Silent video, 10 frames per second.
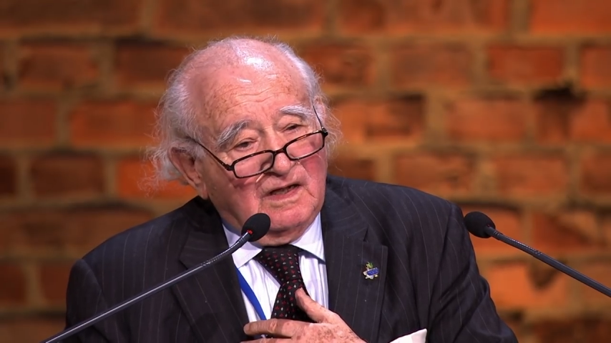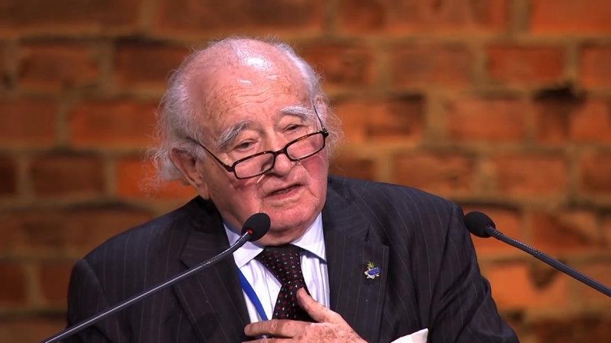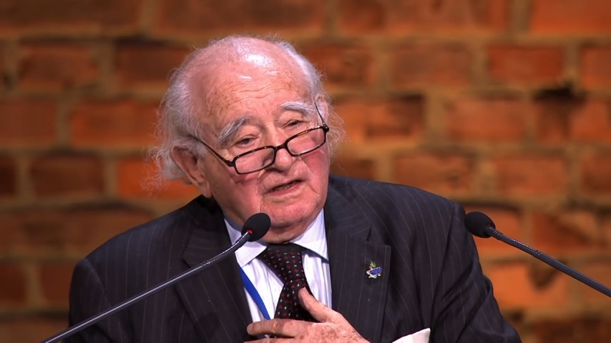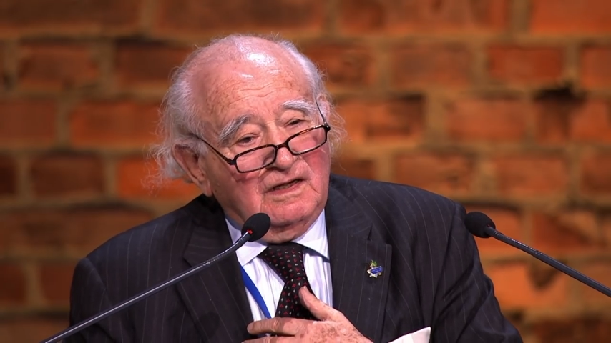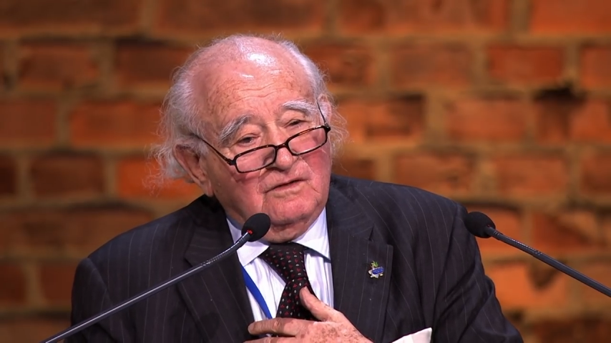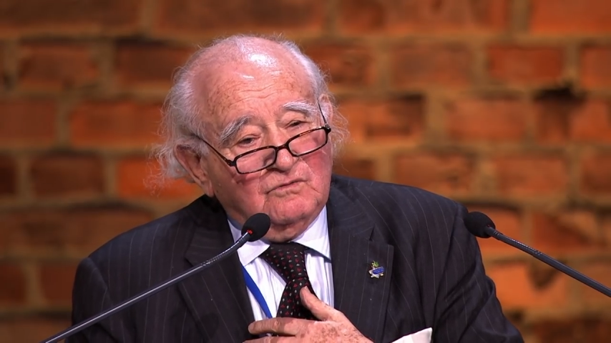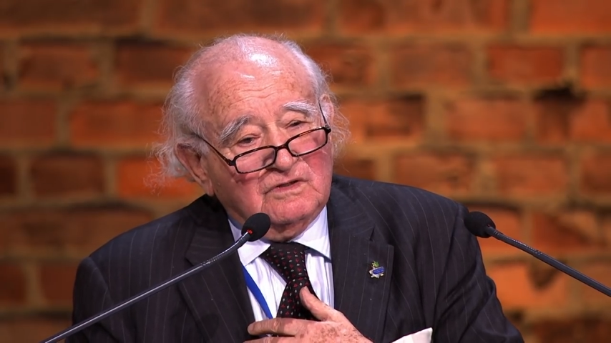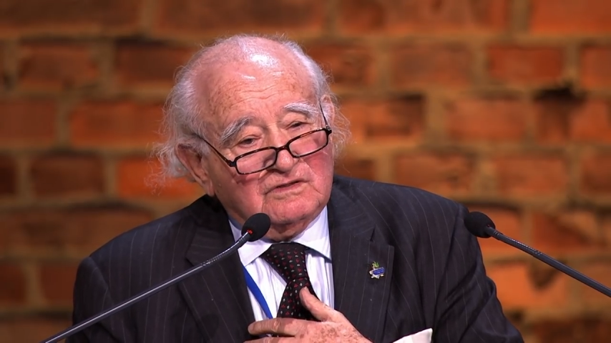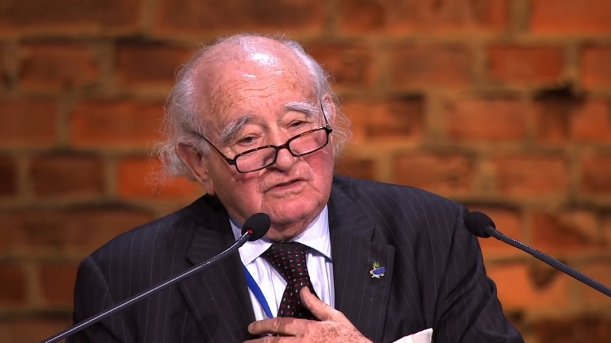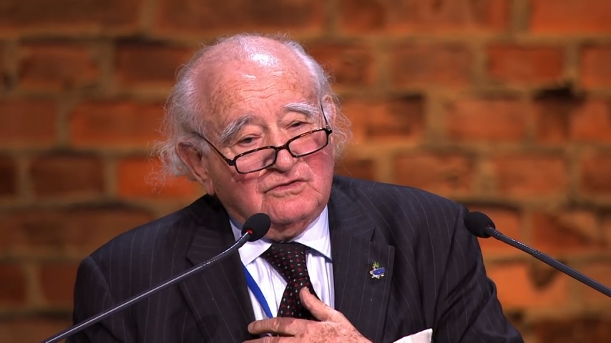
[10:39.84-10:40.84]
I really
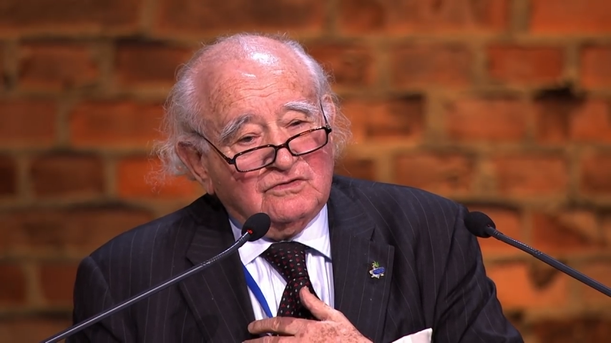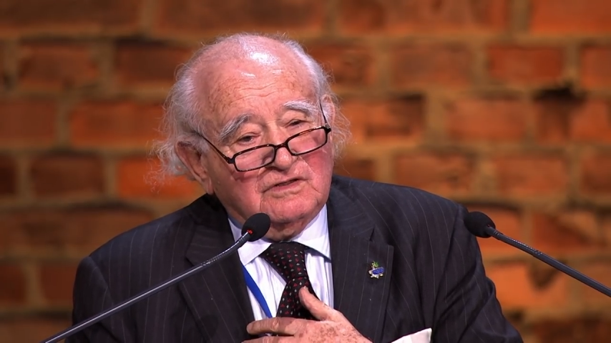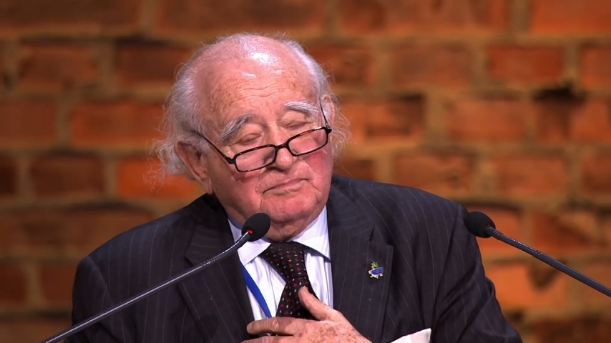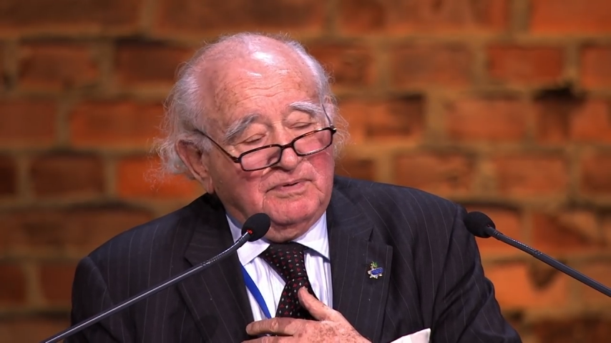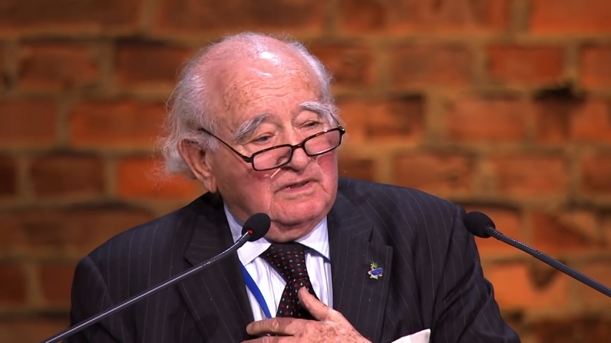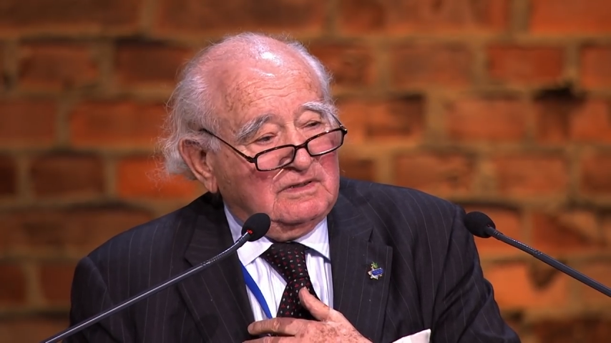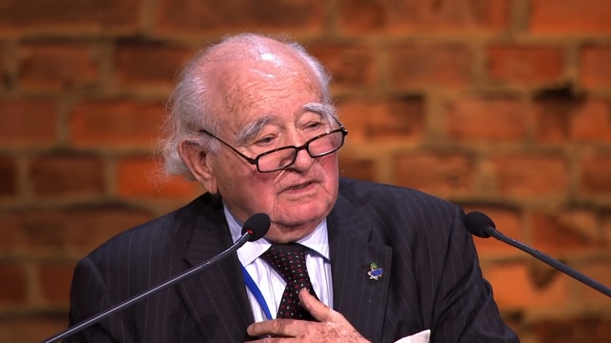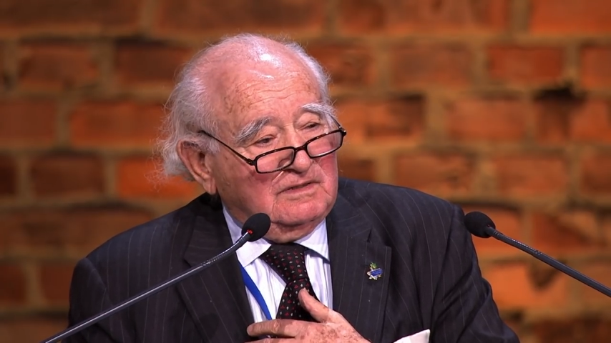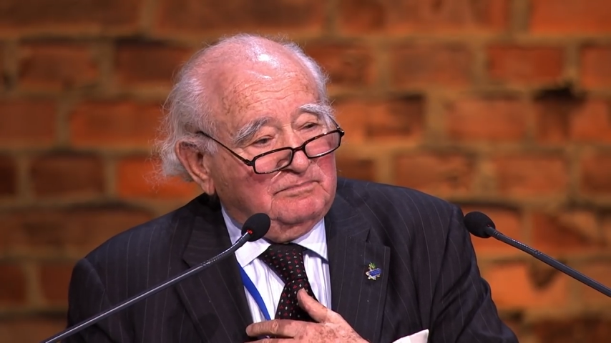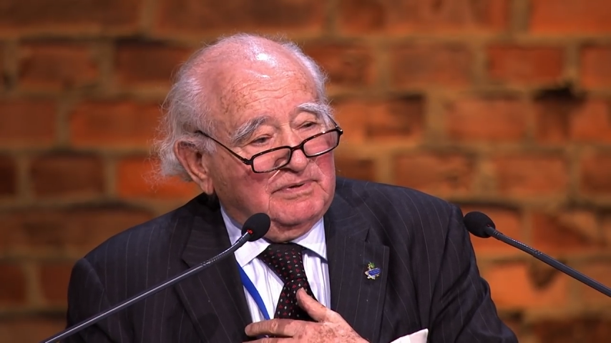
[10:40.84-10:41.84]
wanted to repeat
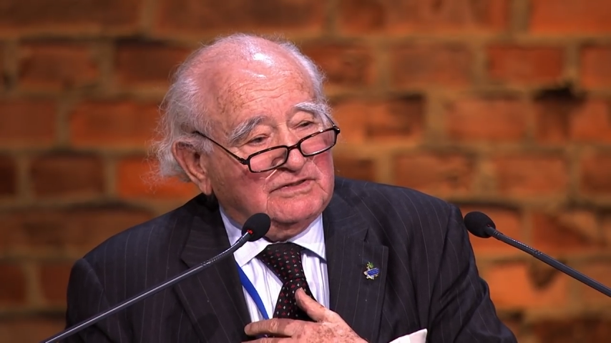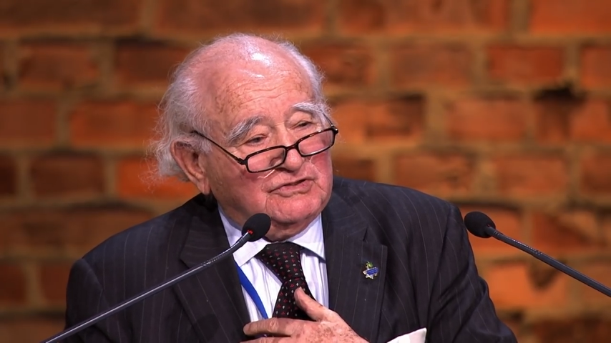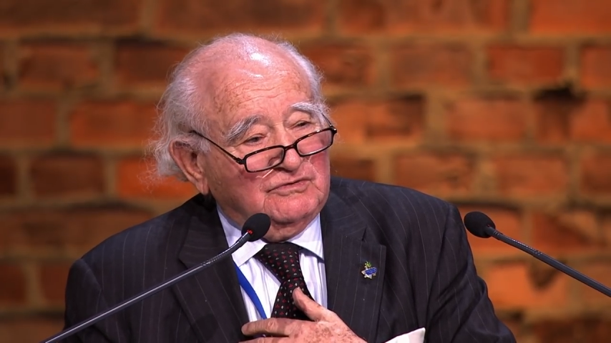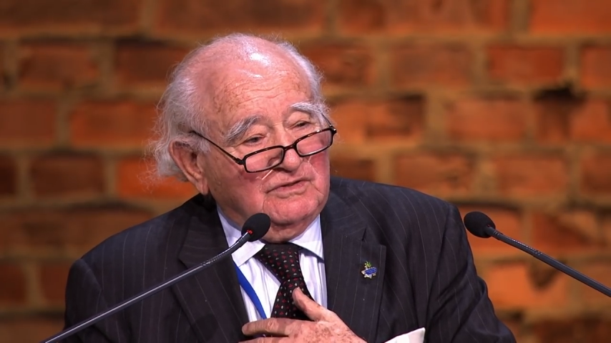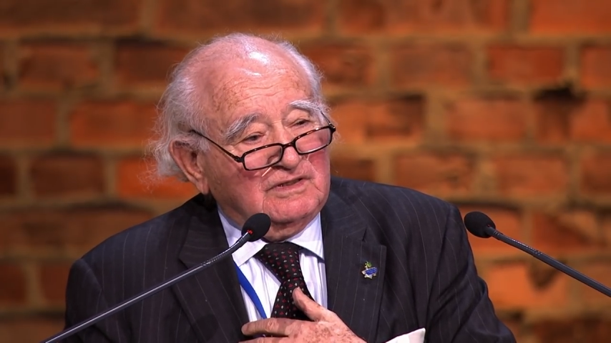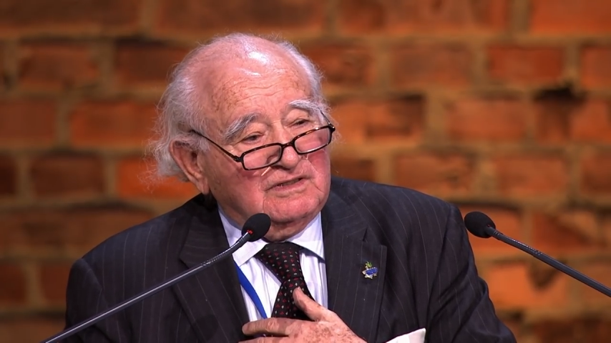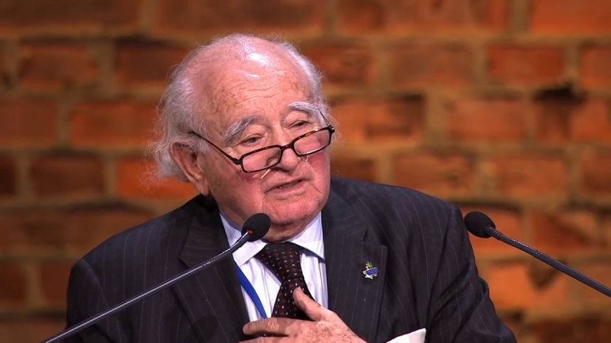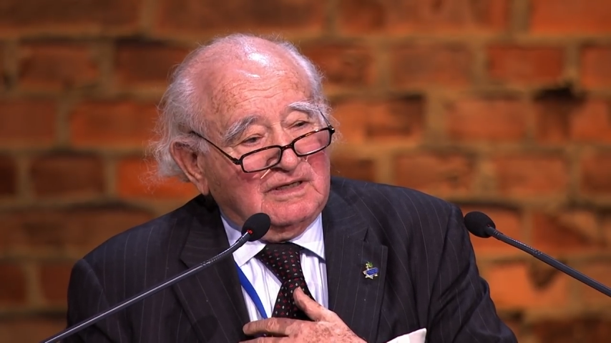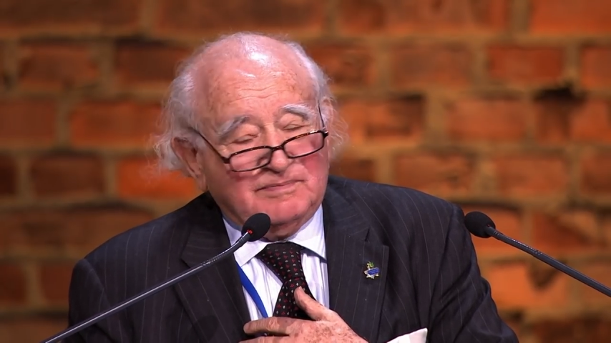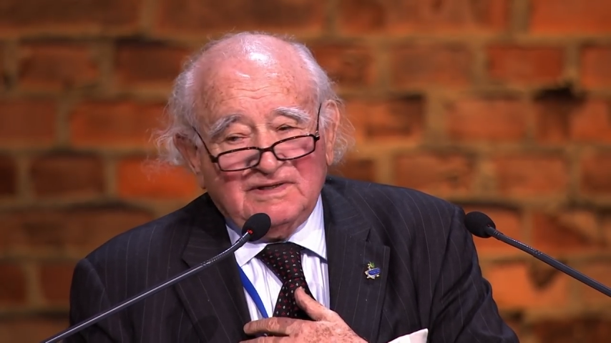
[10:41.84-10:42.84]
it, but you
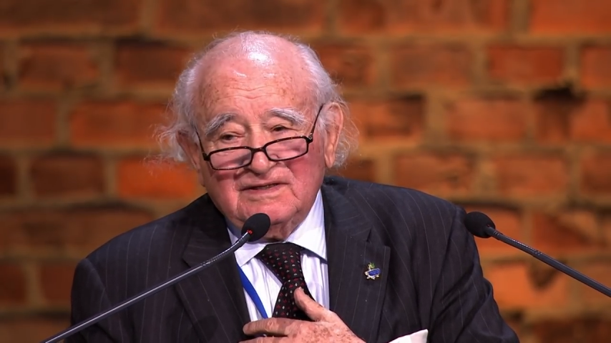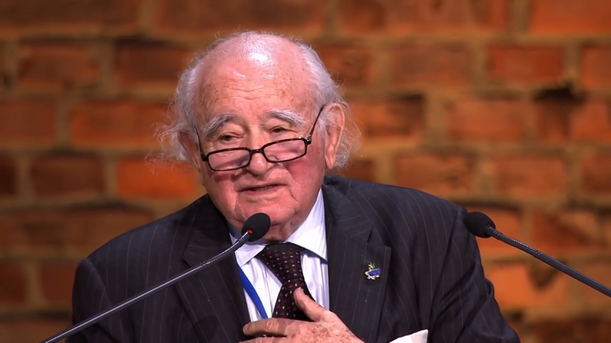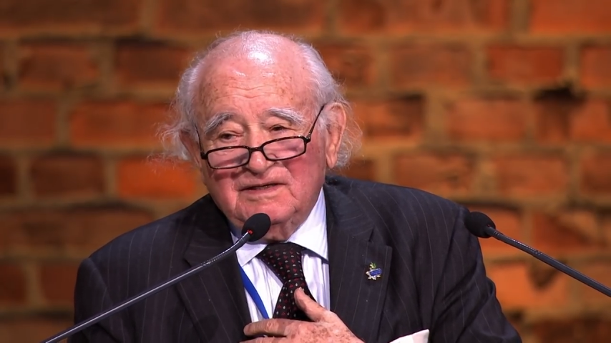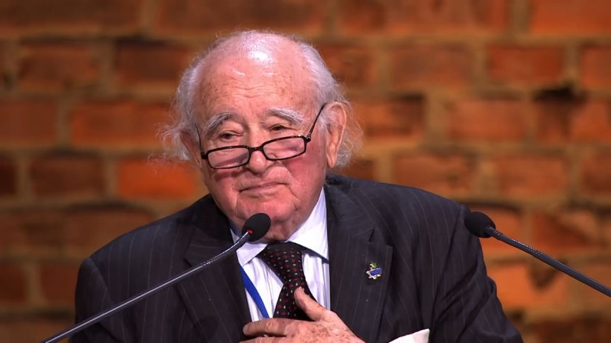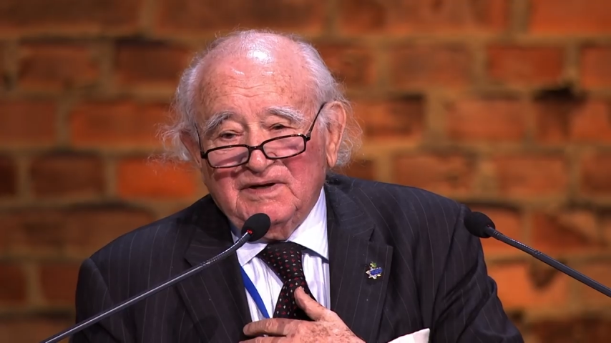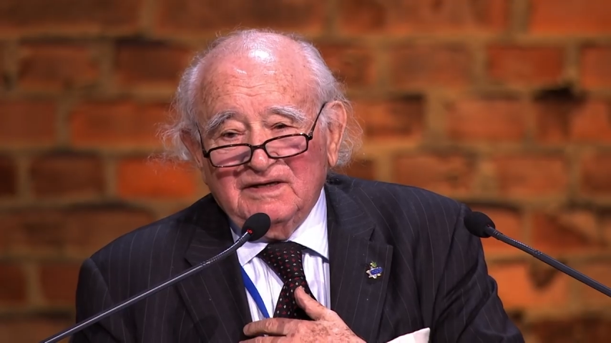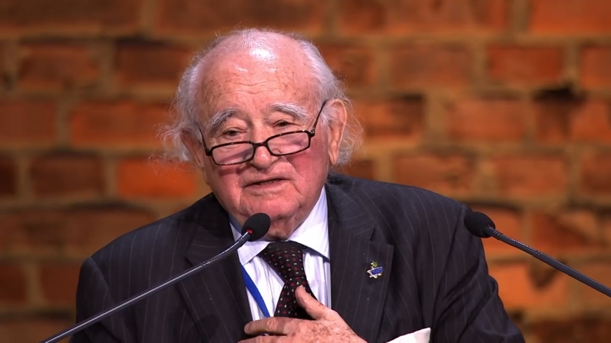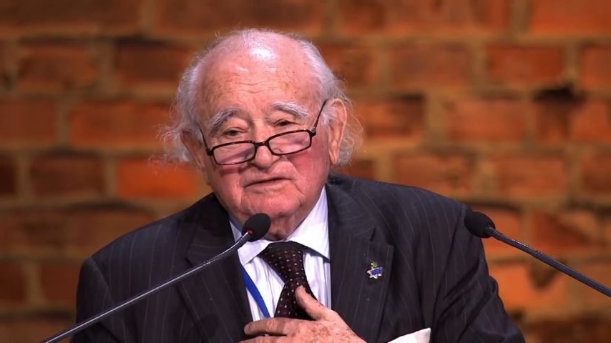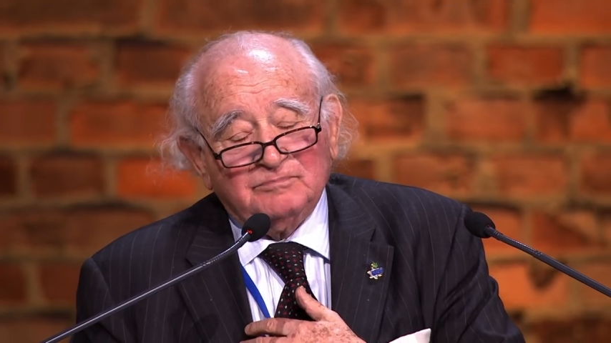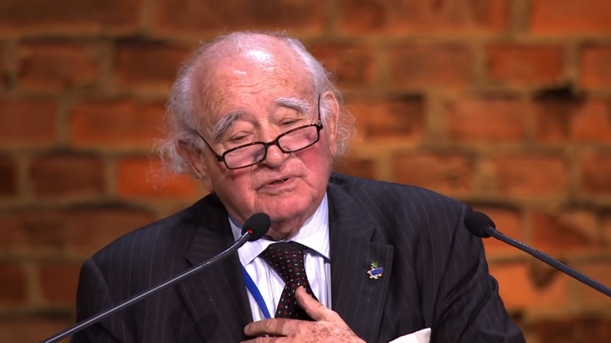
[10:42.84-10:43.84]
interrupted it by
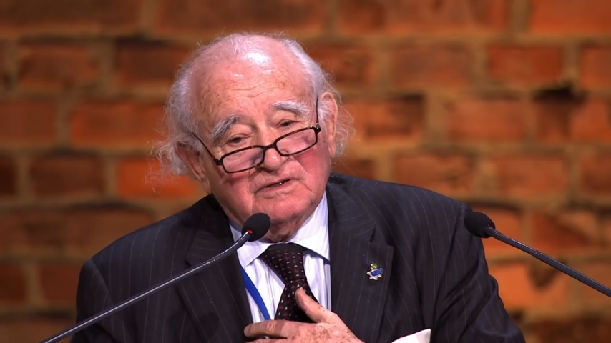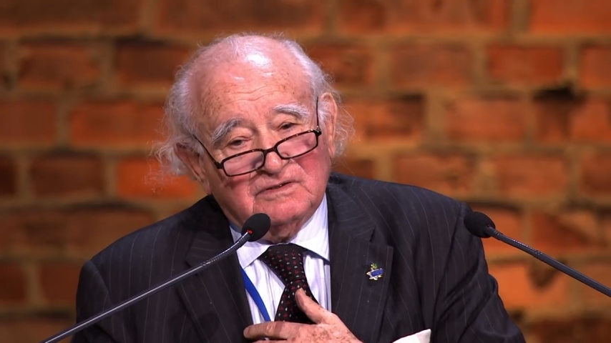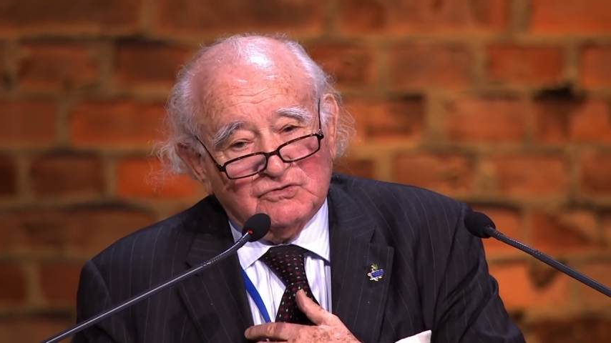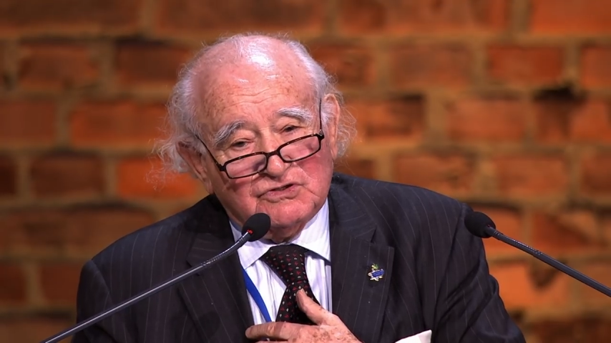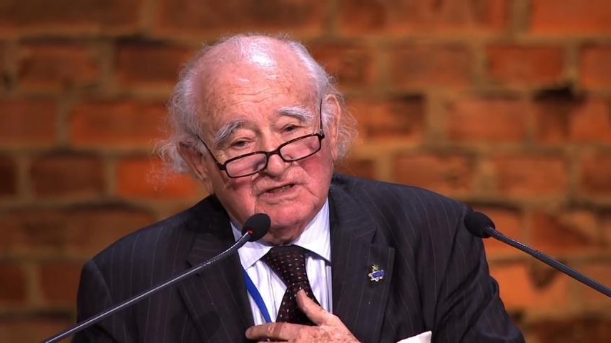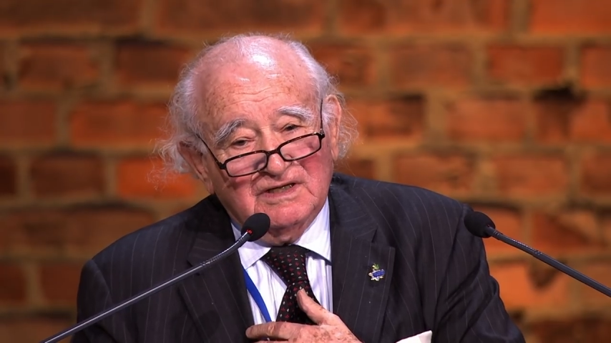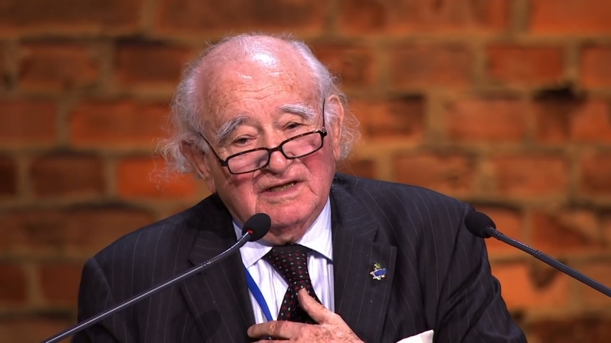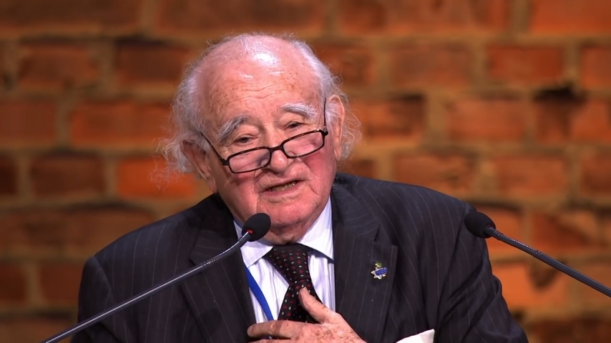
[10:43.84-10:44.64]
the applause.